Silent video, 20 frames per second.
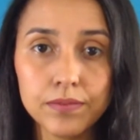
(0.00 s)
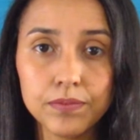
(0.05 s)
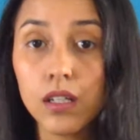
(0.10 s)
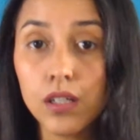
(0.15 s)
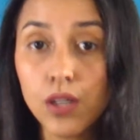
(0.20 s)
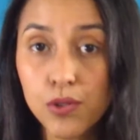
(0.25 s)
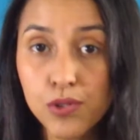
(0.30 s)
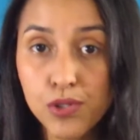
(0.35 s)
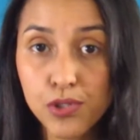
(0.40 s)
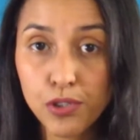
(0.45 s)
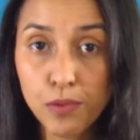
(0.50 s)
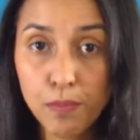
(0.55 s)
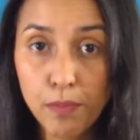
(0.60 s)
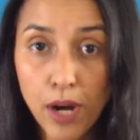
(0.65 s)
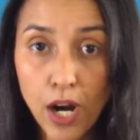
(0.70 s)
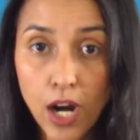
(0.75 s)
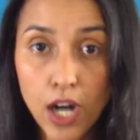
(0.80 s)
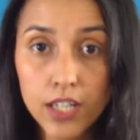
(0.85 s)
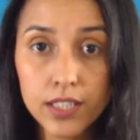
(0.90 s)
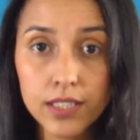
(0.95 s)
go to the
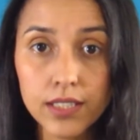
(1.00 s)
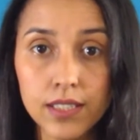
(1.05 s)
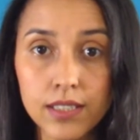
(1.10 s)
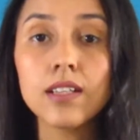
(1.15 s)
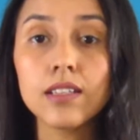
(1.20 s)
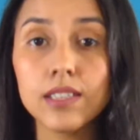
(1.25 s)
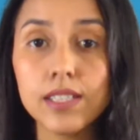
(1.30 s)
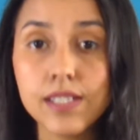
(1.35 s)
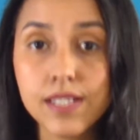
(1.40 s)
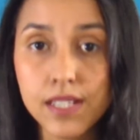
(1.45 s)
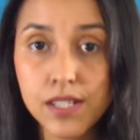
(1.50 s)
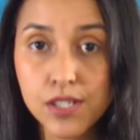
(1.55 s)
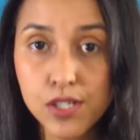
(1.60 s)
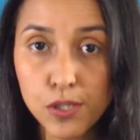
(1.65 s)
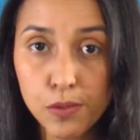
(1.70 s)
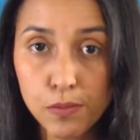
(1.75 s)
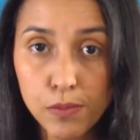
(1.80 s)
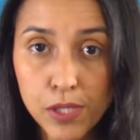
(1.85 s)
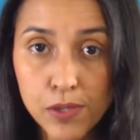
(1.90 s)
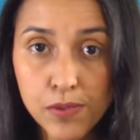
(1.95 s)
park, listen
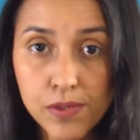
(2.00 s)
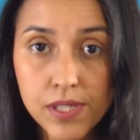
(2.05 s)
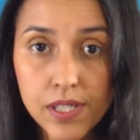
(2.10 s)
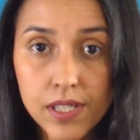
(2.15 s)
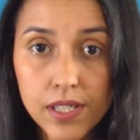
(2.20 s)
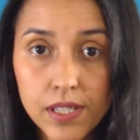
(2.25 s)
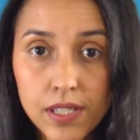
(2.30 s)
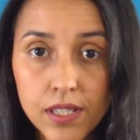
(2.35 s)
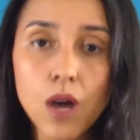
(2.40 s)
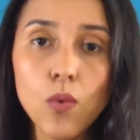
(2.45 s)
to music,